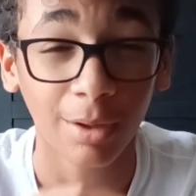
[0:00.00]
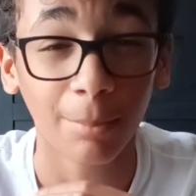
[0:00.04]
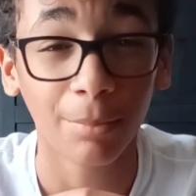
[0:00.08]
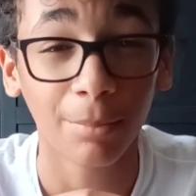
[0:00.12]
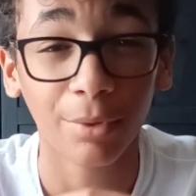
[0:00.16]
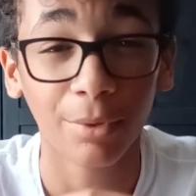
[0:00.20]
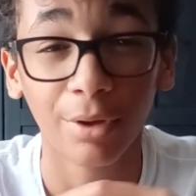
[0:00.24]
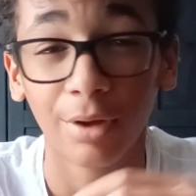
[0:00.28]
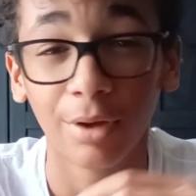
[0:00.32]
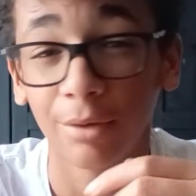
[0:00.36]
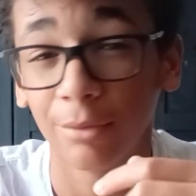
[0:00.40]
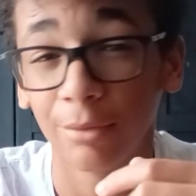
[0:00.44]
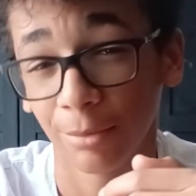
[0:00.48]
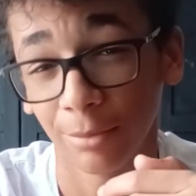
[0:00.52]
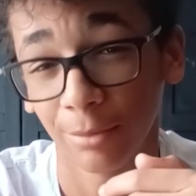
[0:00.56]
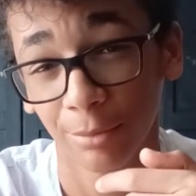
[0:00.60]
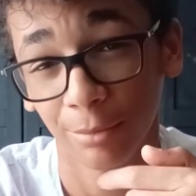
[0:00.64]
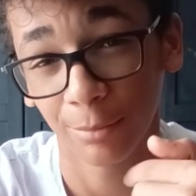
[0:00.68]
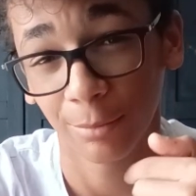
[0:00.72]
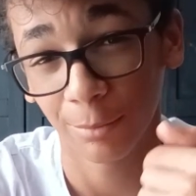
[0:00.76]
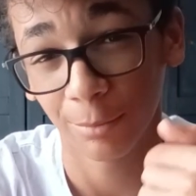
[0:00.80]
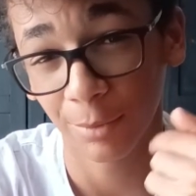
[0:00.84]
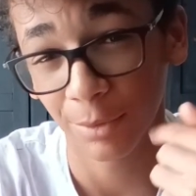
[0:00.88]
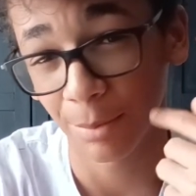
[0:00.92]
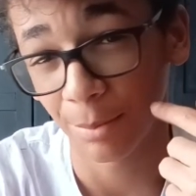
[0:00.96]
But
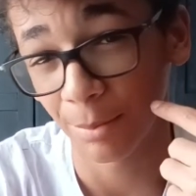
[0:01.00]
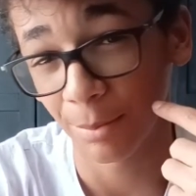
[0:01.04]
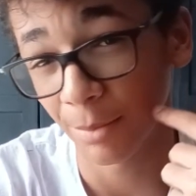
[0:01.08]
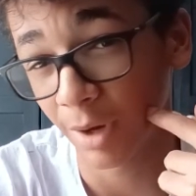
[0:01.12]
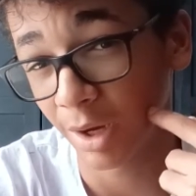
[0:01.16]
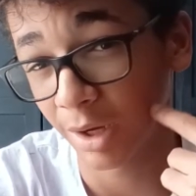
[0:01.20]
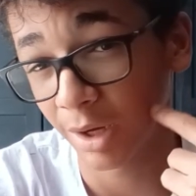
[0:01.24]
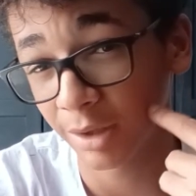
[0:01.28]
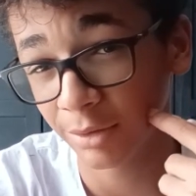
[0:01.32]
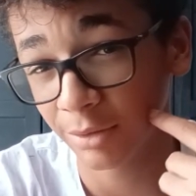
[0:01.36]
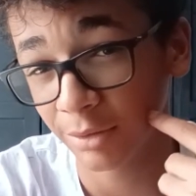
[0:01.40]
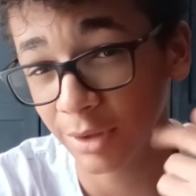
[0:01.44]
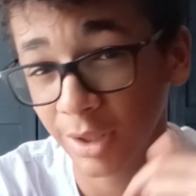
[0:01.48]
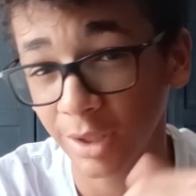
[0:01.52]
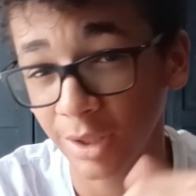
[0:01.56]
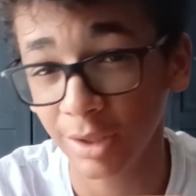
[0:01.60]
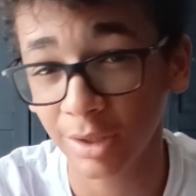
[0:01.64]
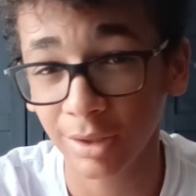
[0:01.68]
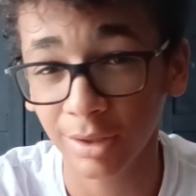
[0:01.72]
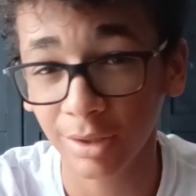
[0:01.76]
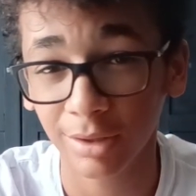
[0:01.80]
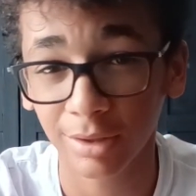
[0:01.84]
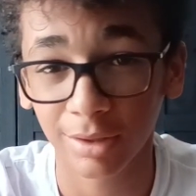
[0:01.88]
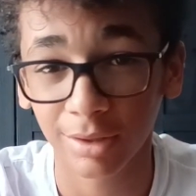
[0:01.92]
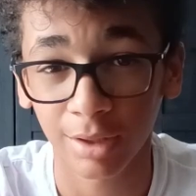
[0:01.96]
with mind
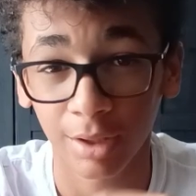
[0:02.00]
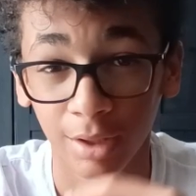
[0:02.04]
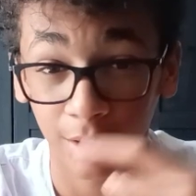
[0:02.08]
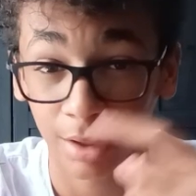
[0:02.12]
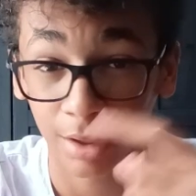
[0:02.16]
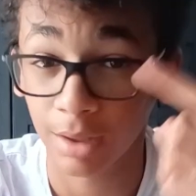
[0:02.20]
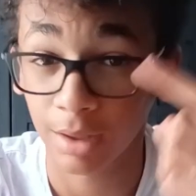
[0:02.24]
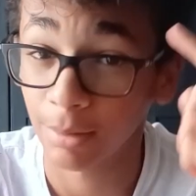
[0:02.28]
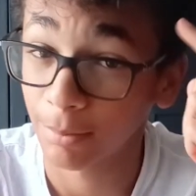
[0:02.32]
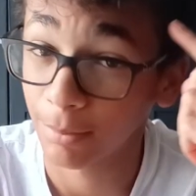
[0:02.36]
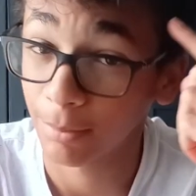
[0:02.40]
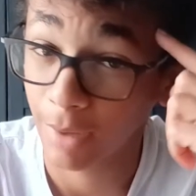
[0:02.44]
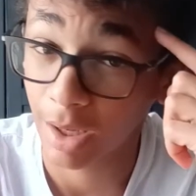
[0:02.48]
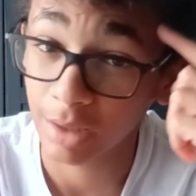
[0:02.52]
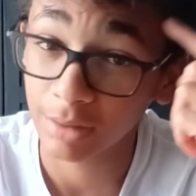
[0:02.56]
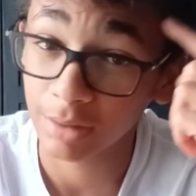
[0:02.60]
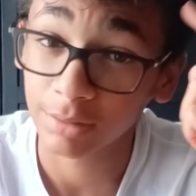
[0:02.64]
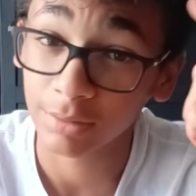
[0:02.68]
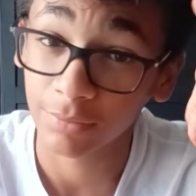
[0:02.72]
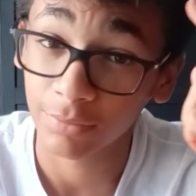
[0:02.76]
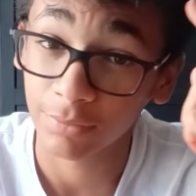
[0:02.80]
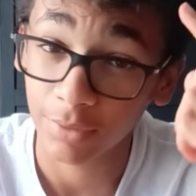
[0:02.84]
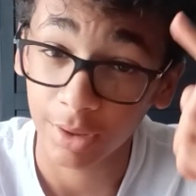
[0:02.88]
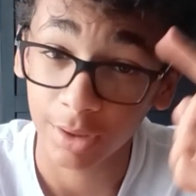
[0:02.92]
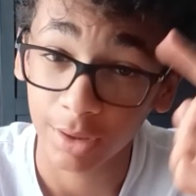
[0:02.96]
reading and
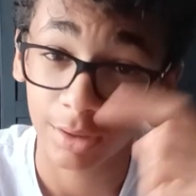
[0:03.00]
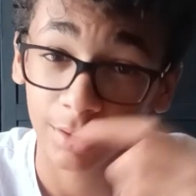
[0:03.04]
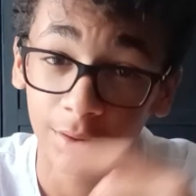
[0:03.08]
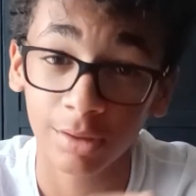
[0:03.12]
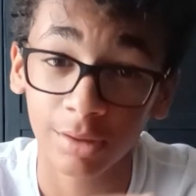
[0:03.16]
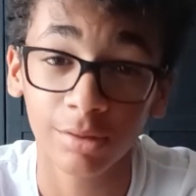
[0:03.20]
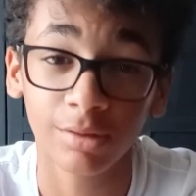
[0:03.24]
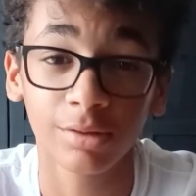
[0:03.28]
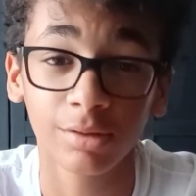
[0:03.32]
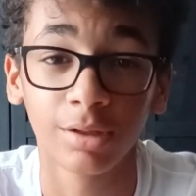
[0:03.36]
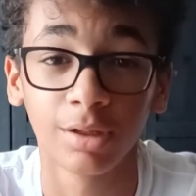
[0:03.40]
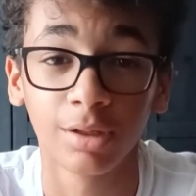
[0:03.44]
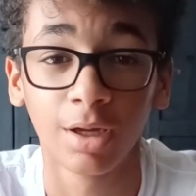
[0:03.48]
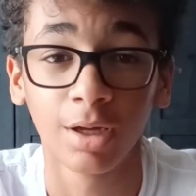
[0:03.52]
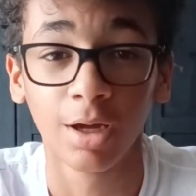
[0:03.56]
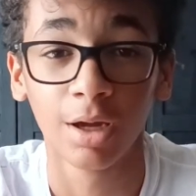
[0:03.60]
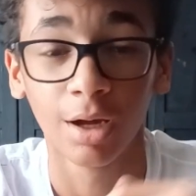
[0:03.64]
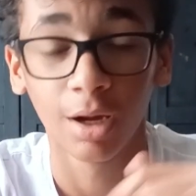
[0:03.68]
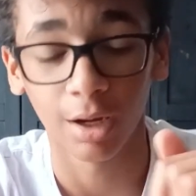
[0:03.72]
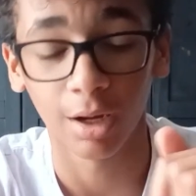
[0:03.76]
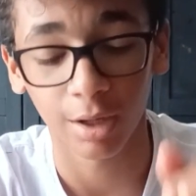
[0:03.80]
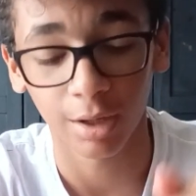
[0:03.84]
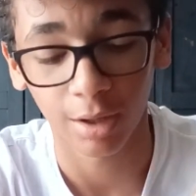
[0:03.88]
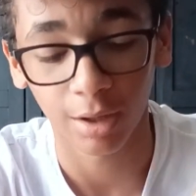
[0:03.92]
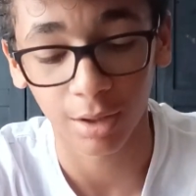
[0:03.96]
massive thinking,
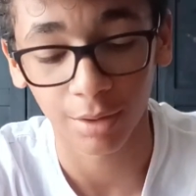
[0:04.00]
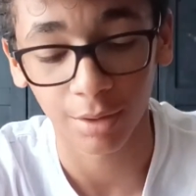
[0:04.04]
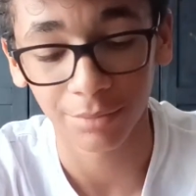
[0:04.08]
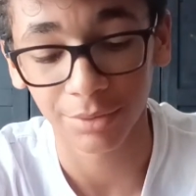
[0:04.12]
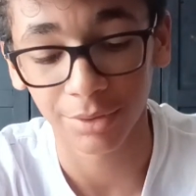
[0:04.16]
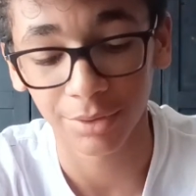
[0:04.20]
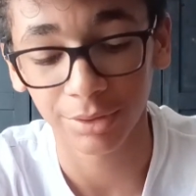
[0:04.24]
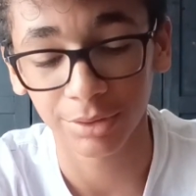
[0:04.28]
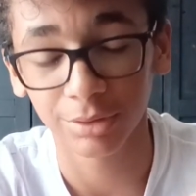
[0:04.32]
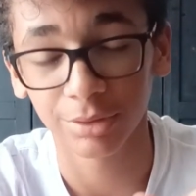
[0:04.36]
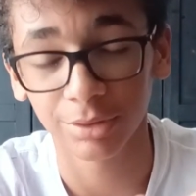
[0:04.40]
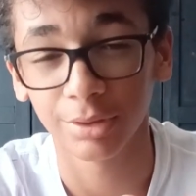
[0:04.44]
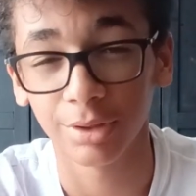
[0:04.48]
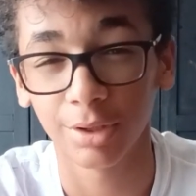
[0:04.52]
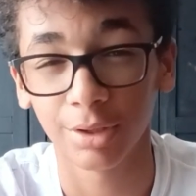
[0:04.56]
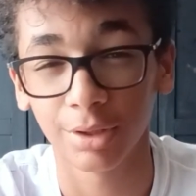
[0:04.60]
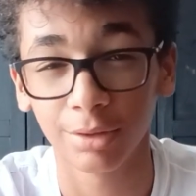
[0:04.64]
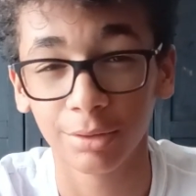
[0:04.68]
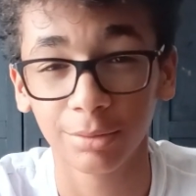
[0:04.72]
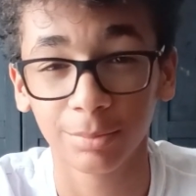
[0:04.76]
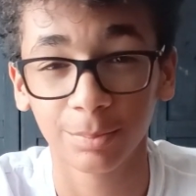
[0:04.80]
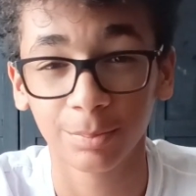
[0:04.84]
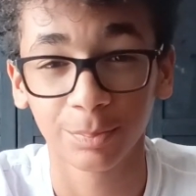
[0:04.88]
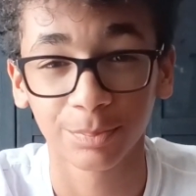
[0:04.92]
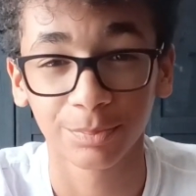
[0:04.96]
I obviously
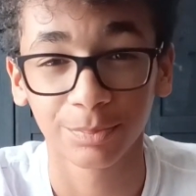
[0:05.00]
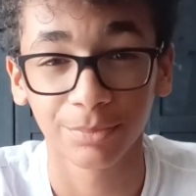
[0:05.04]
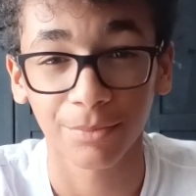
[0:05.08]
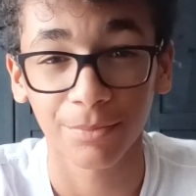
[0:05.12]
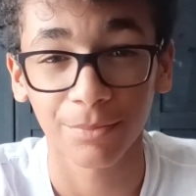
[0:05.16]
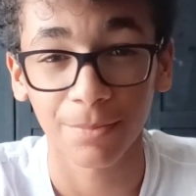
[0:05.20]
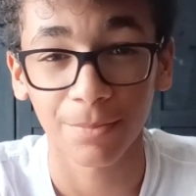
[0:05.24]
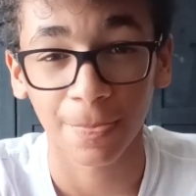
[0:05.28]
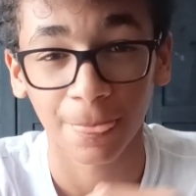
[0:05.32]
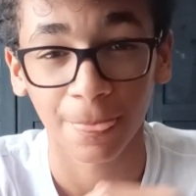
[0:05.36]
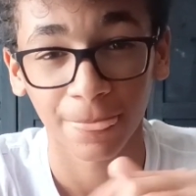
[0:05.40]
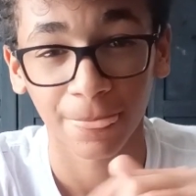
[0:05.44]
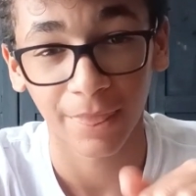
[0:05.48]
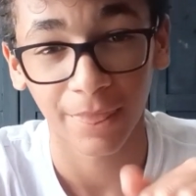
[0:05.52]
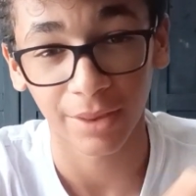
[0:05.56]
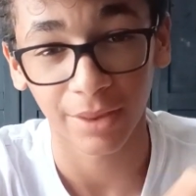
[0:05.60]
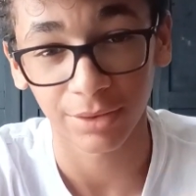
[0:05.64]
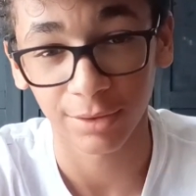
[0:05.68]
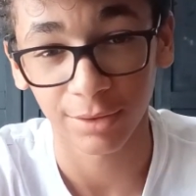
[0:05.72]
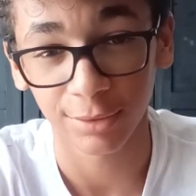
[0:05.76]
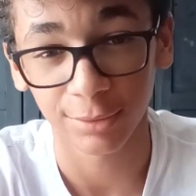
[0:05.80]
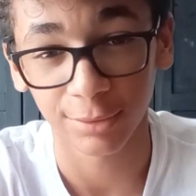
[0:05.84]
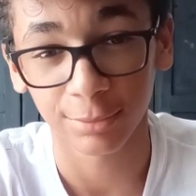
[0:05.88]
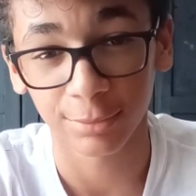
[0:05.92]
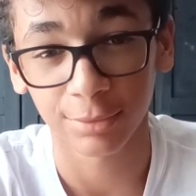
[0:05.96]
know that
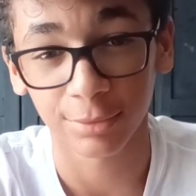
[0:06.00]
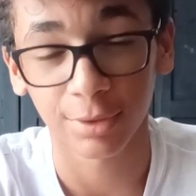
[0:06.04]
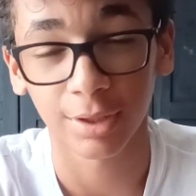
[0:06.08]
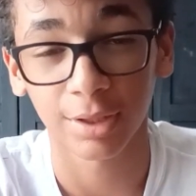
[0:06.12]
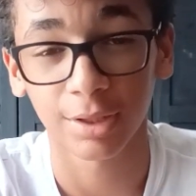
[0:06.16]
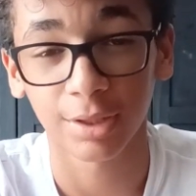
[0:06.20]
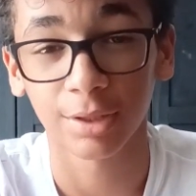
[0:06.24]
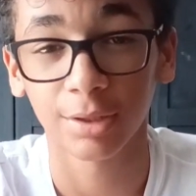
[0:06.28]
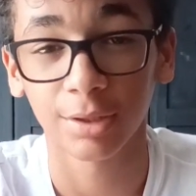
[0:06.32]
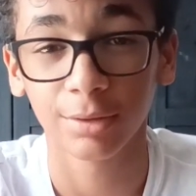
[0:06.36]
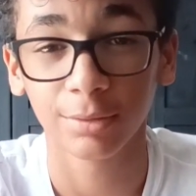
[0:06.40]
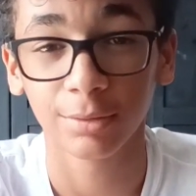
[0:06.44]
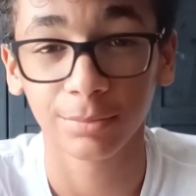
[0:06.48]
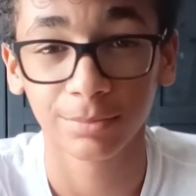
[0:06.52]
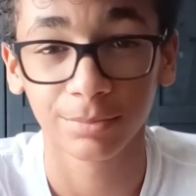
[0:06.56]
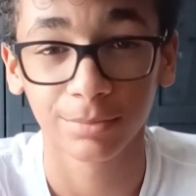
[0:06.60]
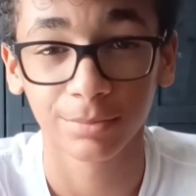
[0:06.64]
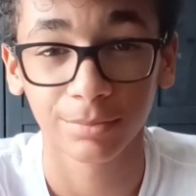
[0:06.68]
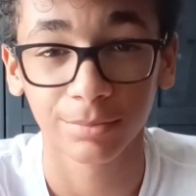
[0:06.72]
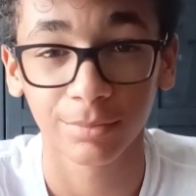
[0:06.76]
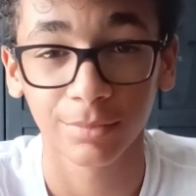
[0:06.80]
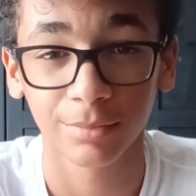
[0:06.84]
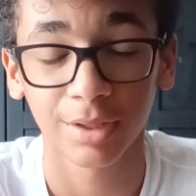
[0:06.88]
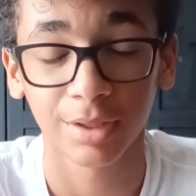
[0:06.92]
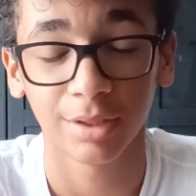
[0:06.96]
this one right here
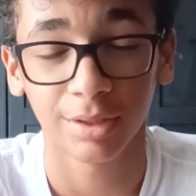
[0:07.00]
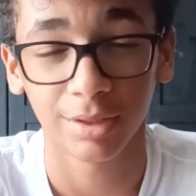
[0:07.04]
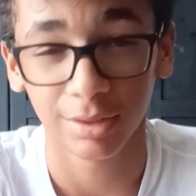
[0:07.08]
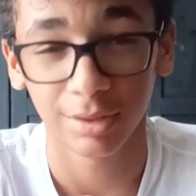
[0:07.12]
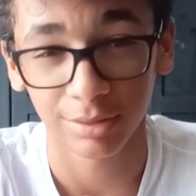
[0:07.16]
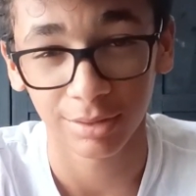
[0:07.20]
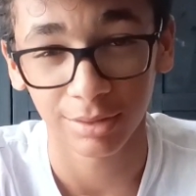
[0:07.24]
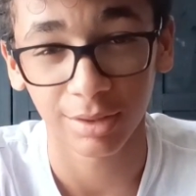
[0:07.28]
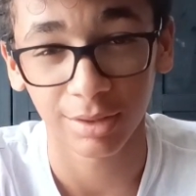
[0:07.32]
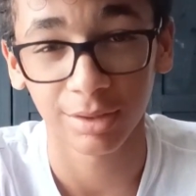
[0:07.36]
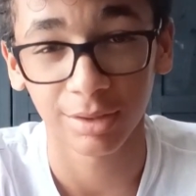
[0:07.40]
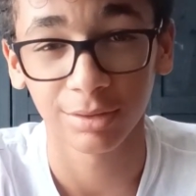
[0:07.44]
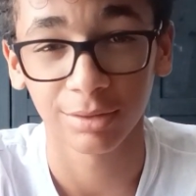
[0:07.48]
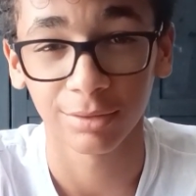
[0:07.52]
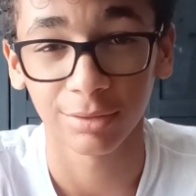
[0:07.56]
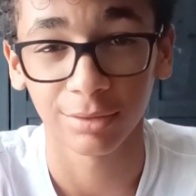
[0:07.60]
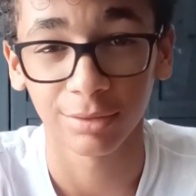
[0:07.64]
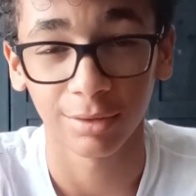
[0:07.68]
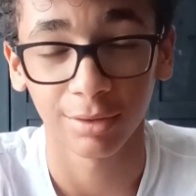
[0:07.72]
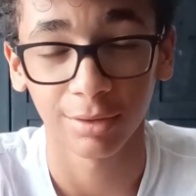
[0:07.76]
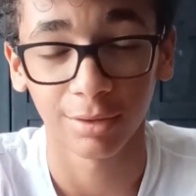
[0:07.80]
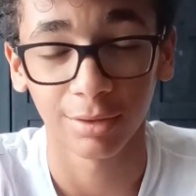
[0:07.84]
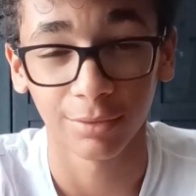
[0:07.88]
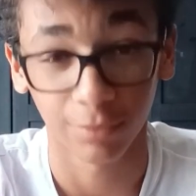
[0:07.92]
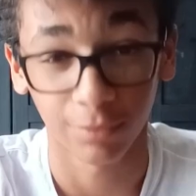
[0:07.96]
is Ace
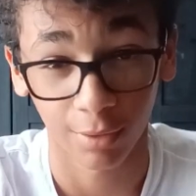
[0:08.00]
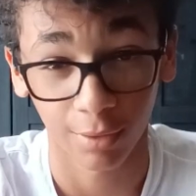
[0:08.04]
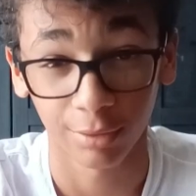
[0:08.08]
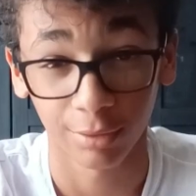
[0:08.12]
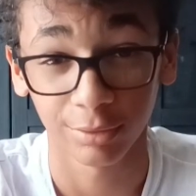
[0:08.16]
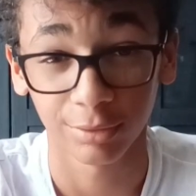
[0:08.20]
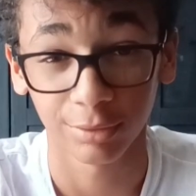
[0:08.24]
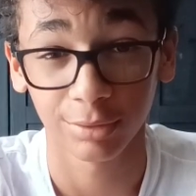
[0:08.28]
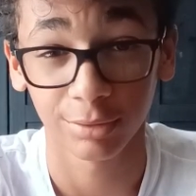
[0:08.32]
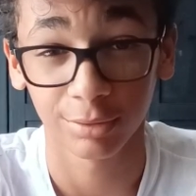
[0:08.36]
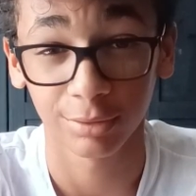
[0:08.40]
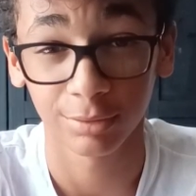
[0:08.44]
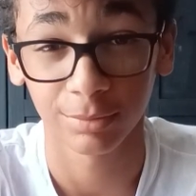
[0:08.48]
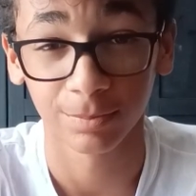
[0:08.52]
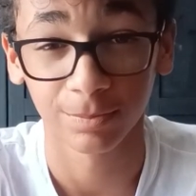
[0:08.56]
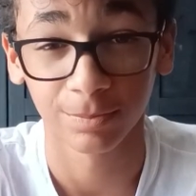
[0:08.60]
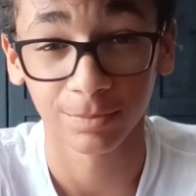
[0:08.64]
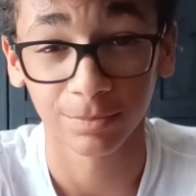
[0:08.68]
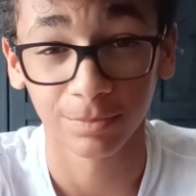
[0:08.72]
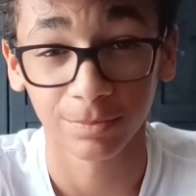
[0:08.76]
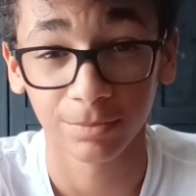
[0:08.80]
of Hearts.